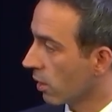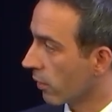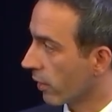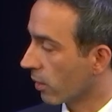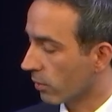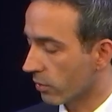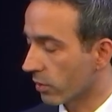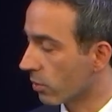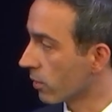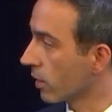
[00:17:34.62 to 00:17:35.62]
around the
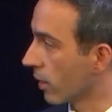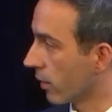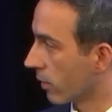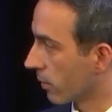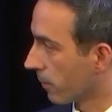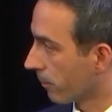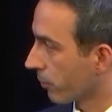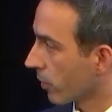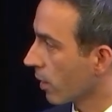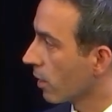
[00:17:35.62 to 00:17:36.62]
security layer
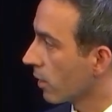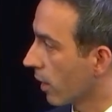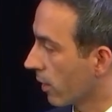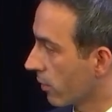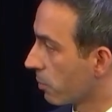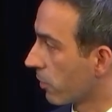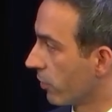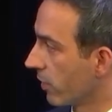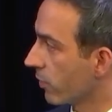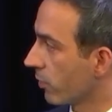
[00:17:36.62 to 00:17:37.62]
that's
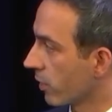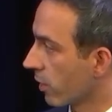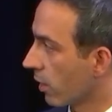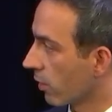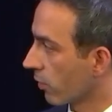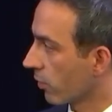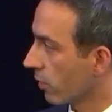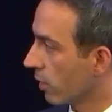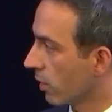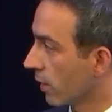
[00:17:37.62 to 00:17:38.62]
pervasive across
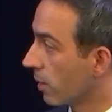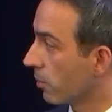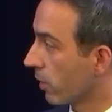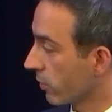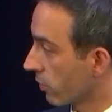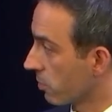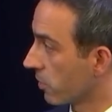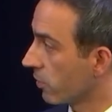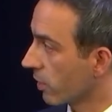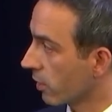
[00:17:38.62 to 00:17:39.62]
uh, A W S and
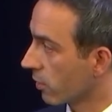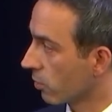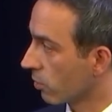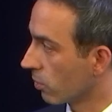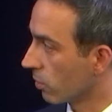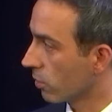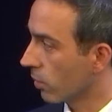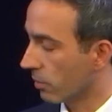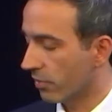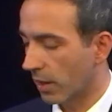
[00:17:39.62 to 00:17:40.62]
specifically to,
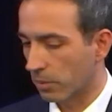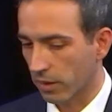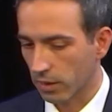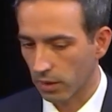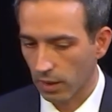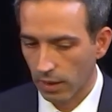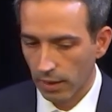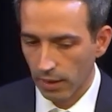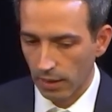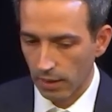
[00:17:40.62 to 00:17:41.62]
to AppFabric.
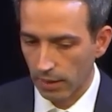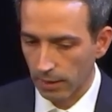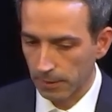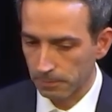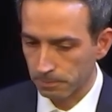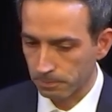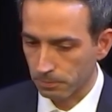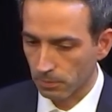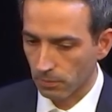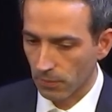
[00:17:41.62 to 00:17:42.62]
Um,
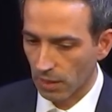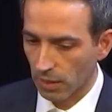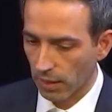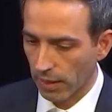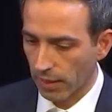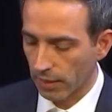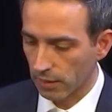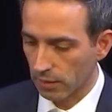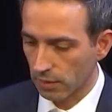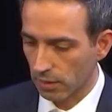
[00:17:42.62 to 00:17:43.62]

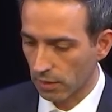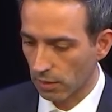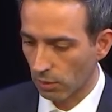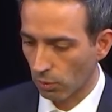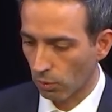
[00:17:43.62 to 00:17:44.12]
and uh,